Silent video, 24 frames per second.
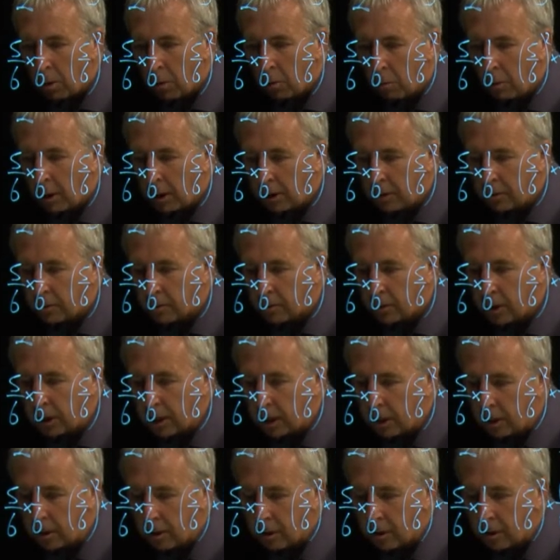
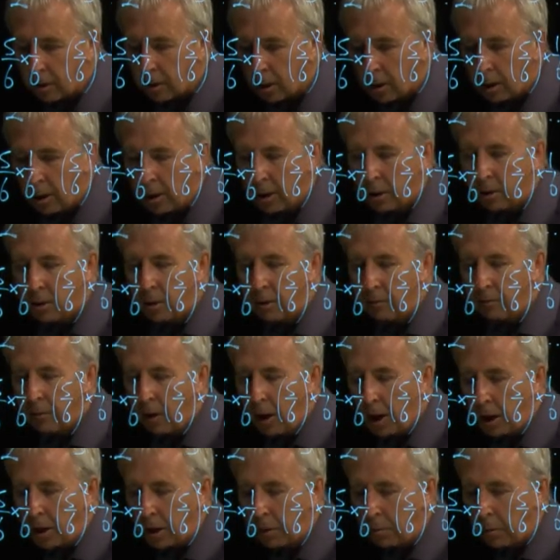1/6,
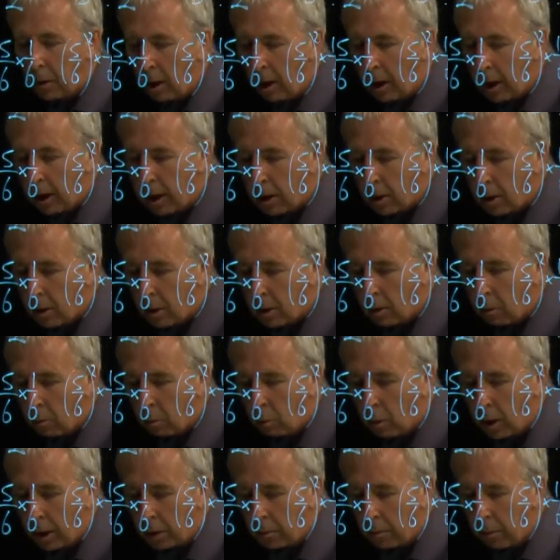divided by
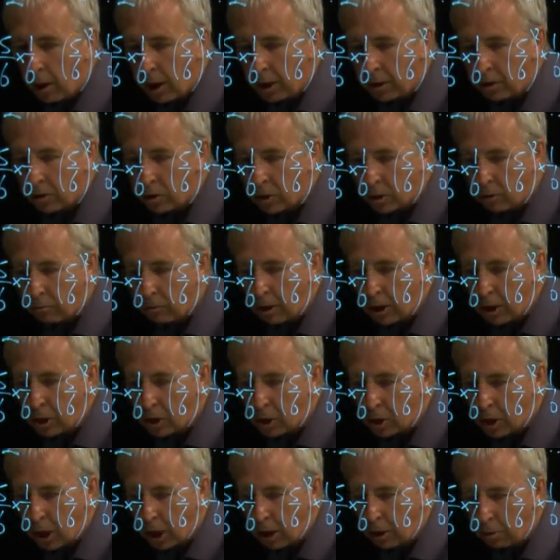1 minus the
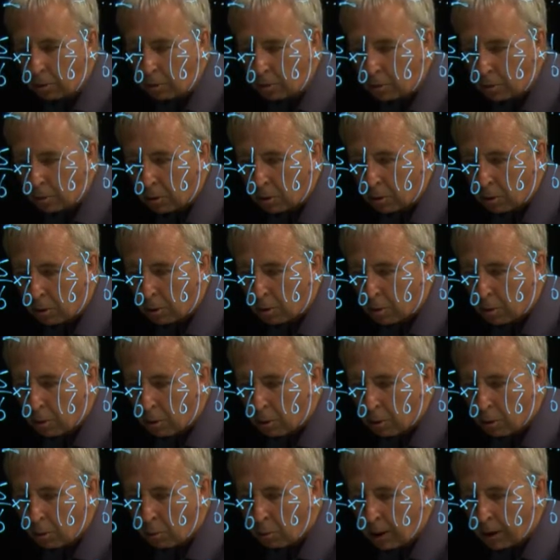ratio,
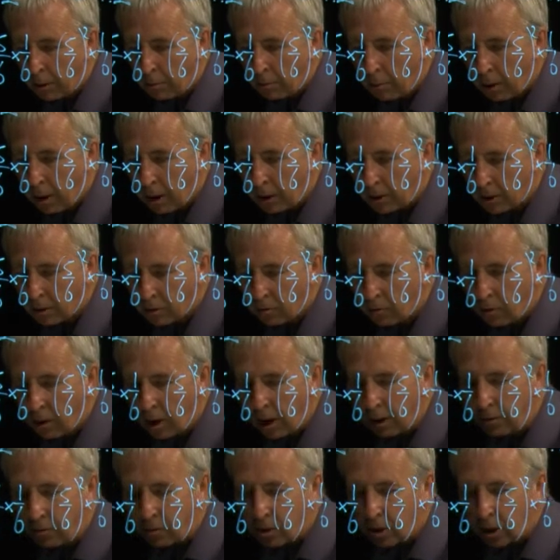1 minus
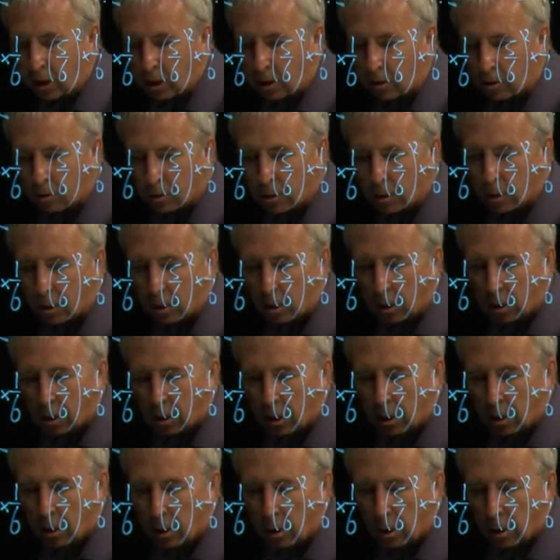5/6.
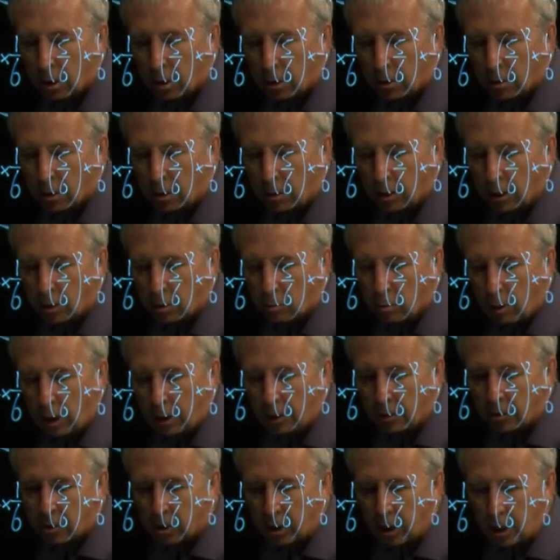So that's
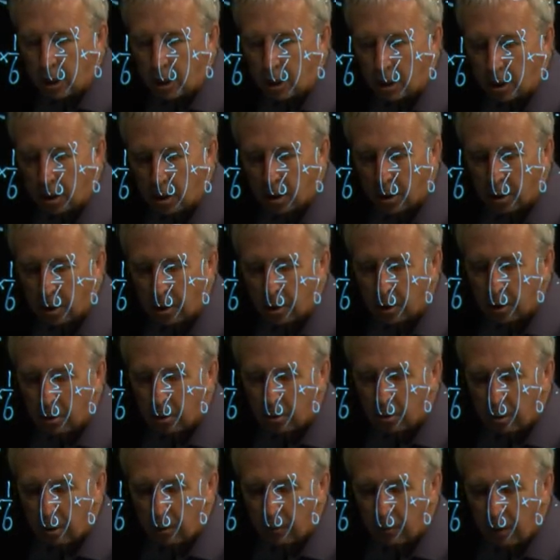1/6
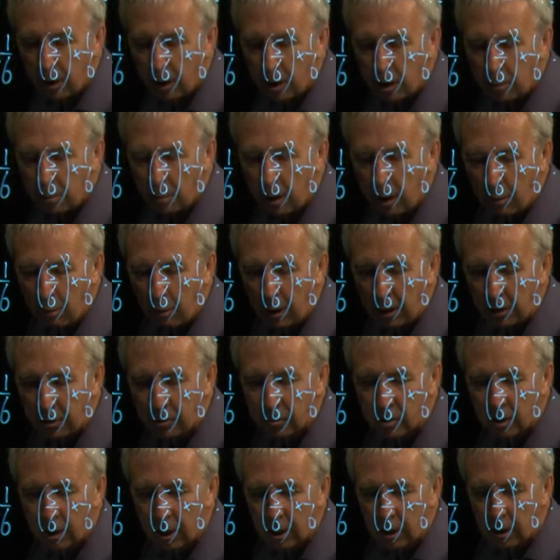divided by
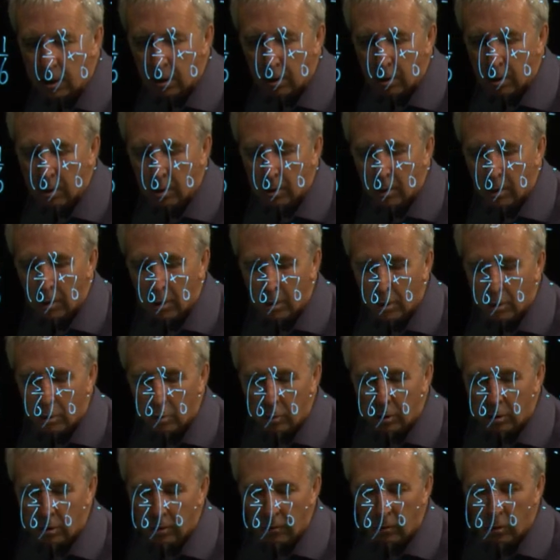1/6,
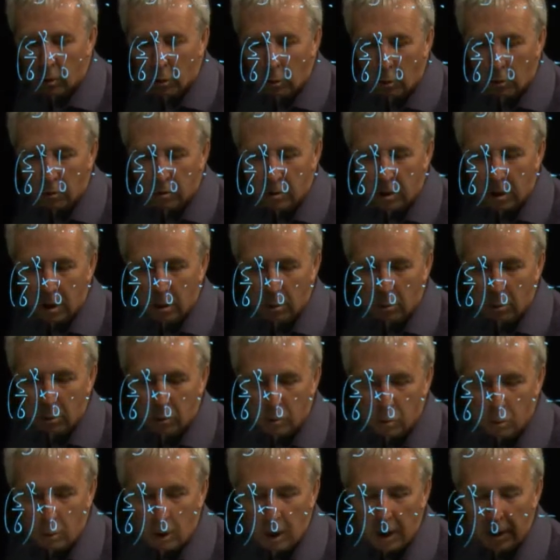which of course
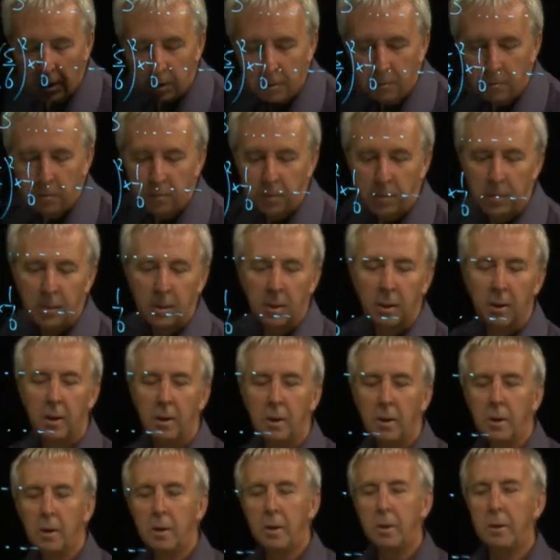equals 1.
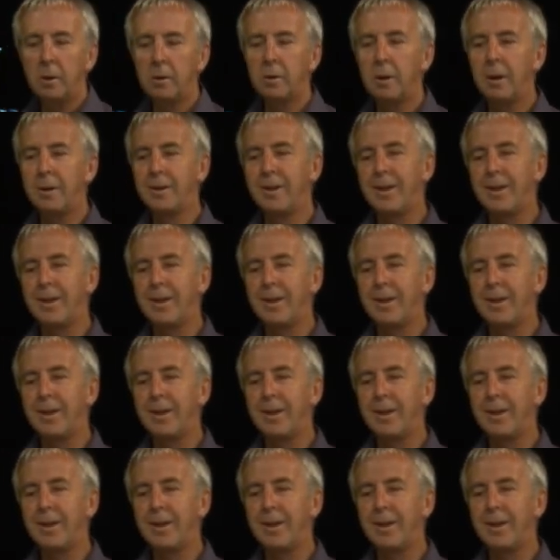So that's